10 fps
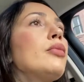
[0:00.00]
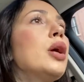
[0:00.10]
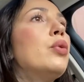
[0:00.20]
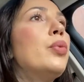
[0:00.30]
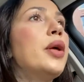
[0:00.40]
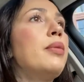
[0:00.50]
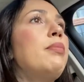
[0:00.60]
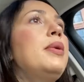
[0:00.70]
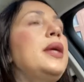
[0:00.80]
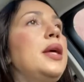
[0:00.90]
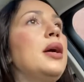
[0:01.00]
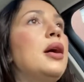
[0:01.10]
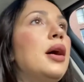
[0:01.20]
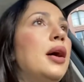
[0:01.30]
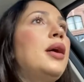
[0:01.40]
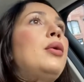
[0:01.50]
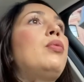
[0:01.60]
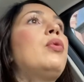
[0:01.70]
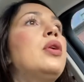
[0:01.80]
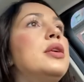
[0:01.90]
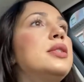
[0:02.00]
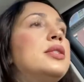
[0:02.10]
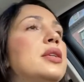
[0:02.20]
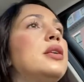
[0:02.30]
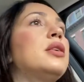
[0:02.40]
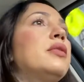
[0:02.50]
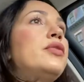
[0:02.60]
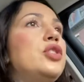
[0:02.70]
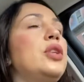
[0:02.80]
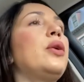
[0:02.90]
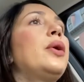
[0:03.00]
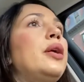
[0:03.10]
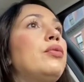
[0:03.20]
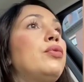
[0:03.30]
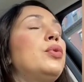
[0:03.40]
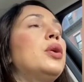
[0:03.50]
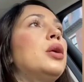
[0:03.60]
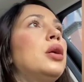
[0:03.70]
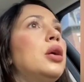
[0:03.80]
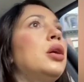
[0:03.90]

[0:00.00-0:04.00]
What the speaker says: with me, I was vegetarian for